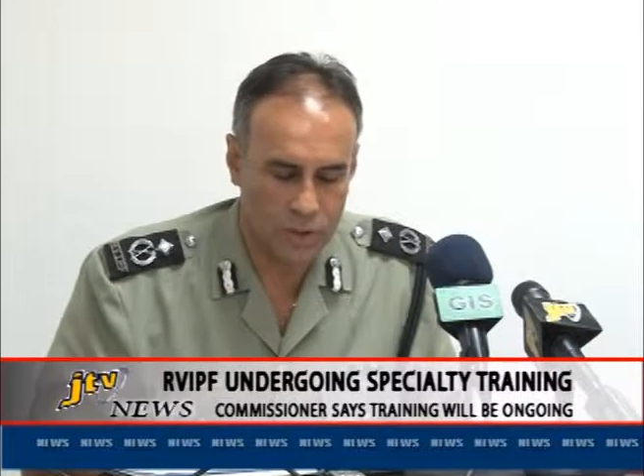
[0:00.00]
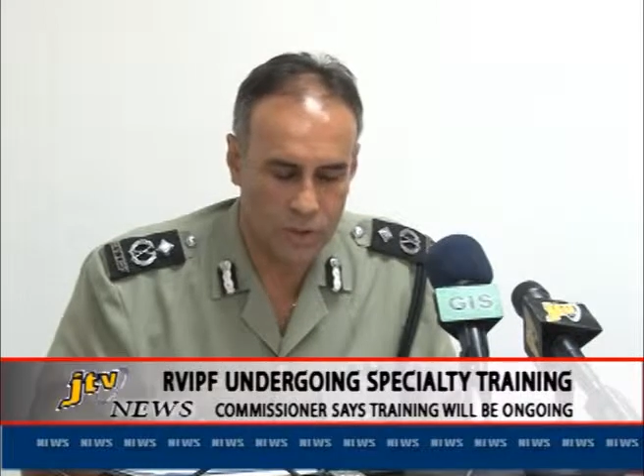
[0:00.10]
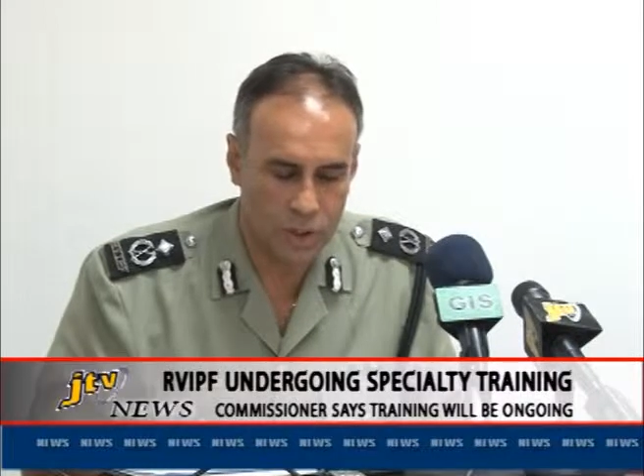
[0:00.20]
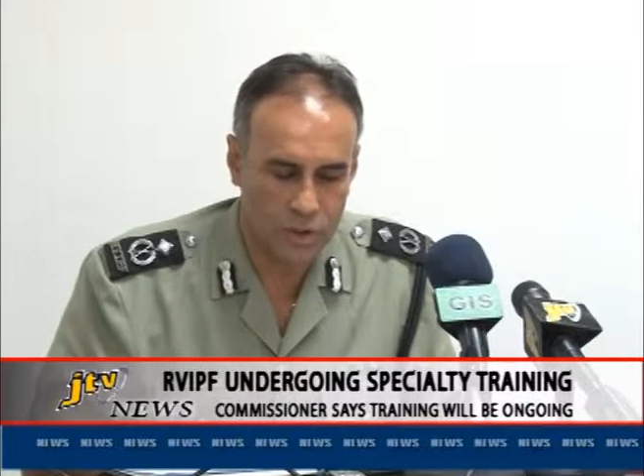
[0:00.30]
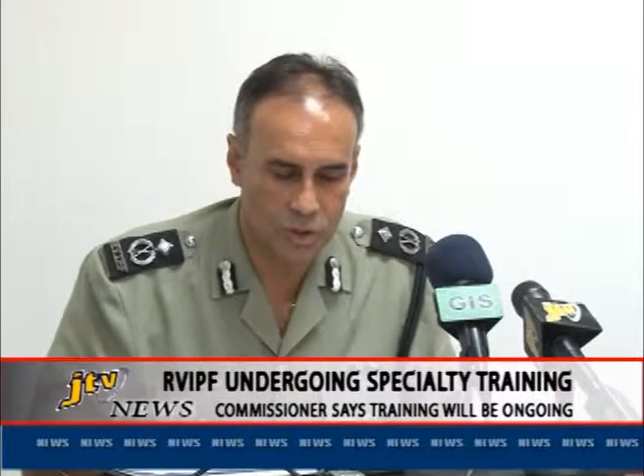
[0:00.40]

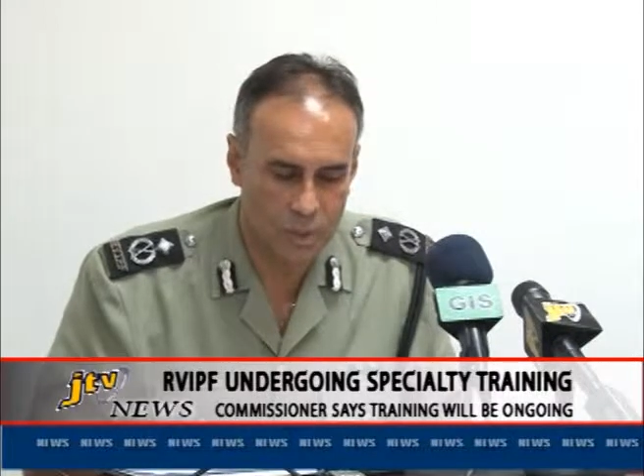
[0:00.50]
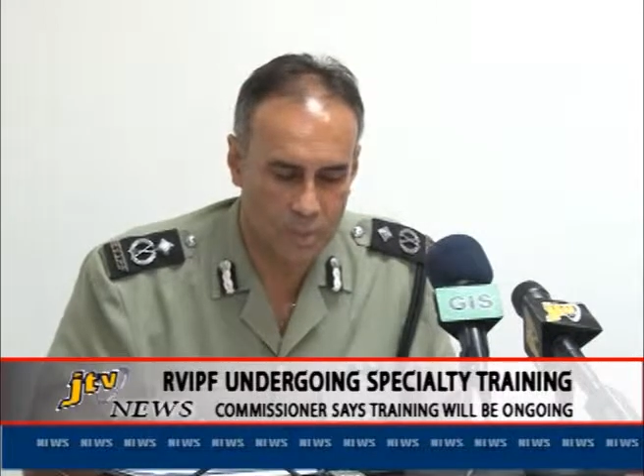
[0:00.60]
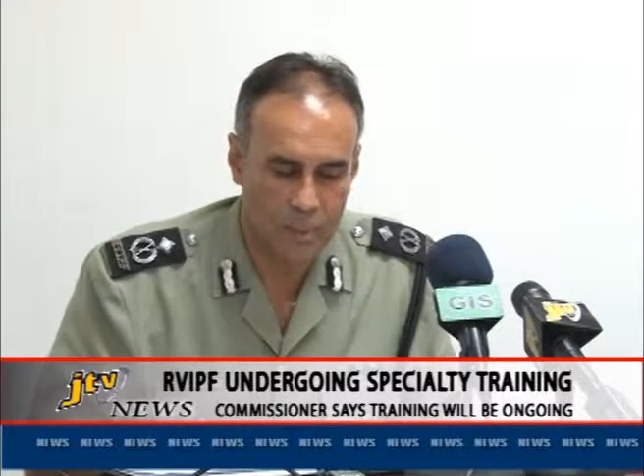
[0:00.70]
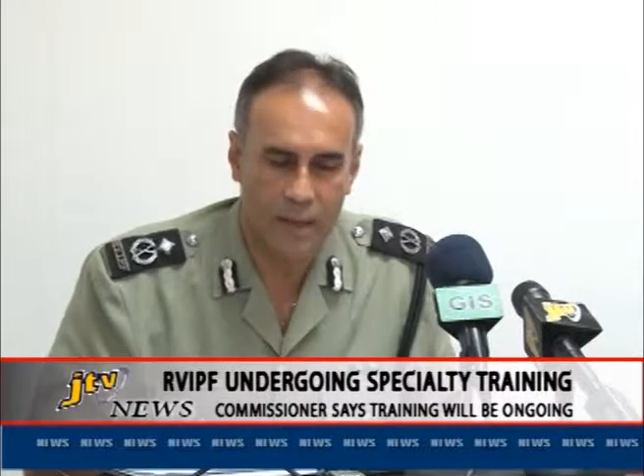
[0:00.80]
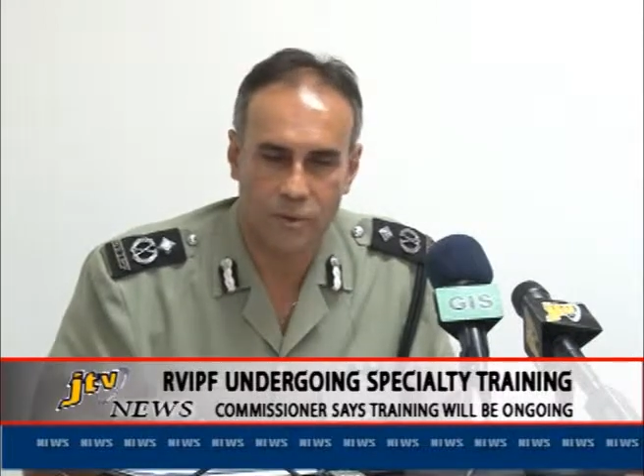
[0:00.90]
just
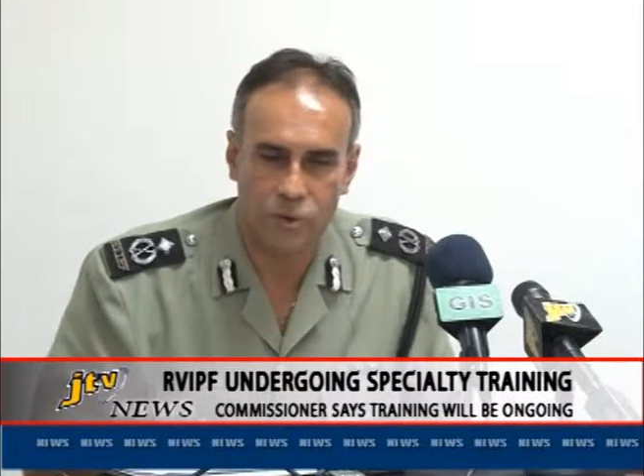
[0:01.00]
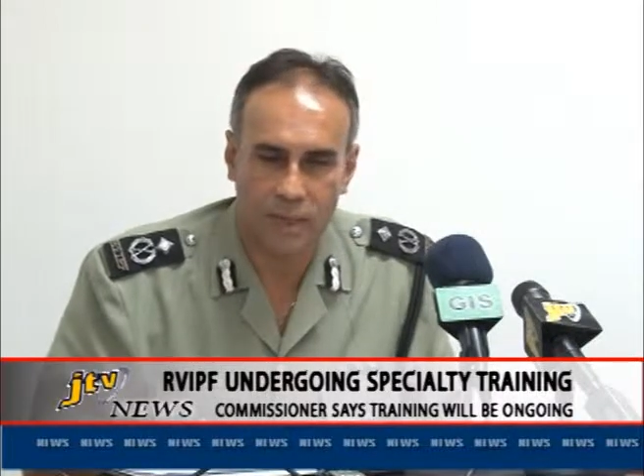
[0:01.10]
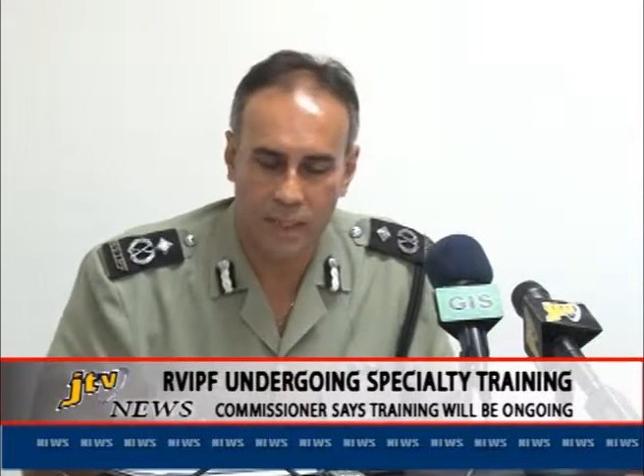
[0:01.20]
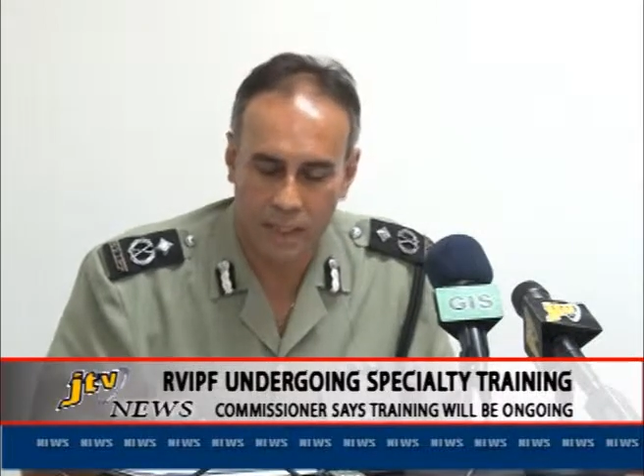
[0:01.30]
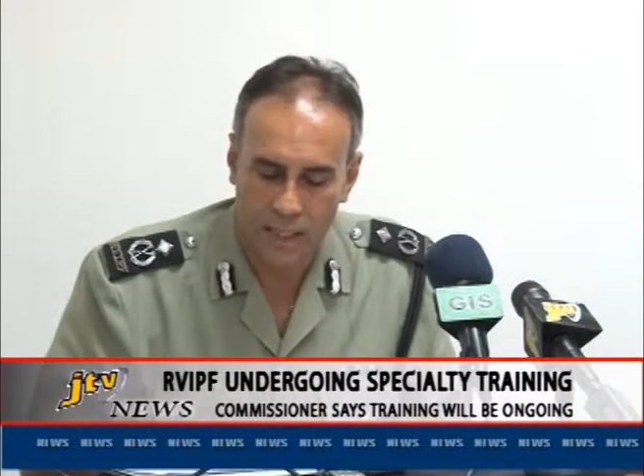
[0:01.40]
about
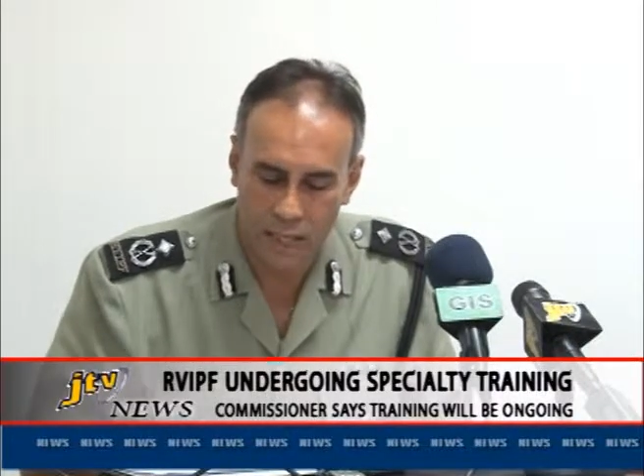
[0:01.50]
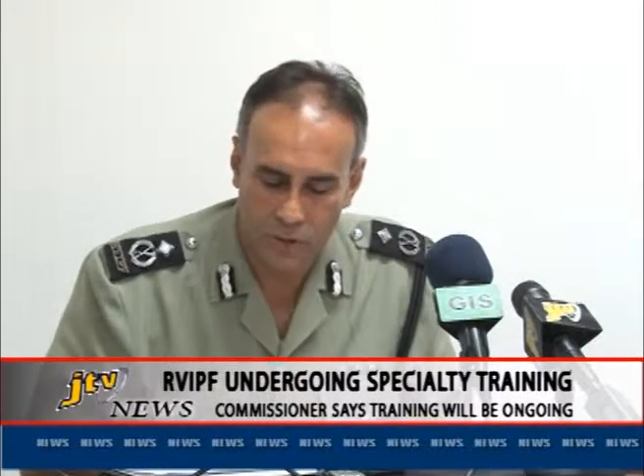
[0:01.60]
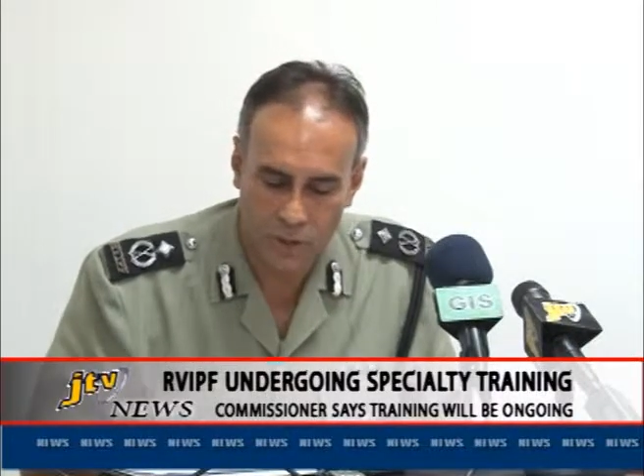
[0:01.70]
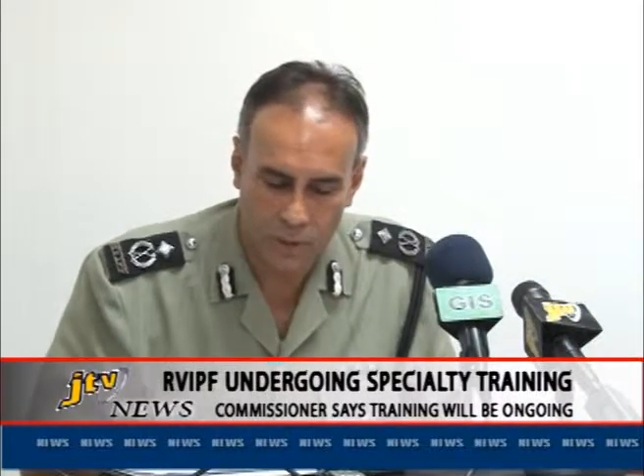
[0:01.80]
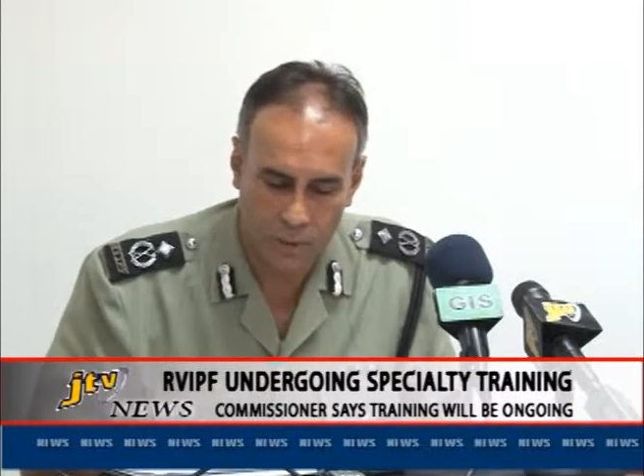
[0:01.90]
training in
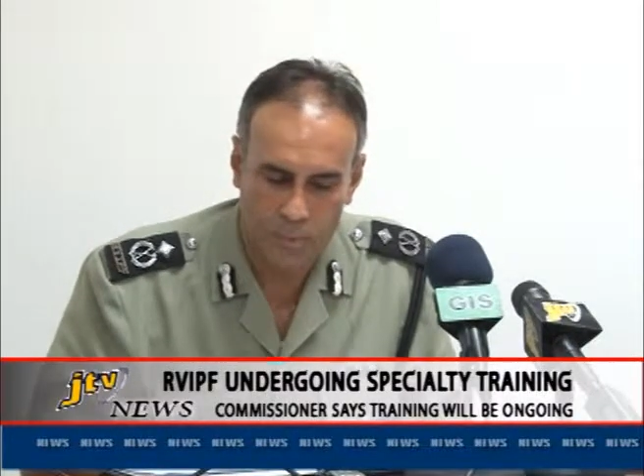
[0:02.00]
house here,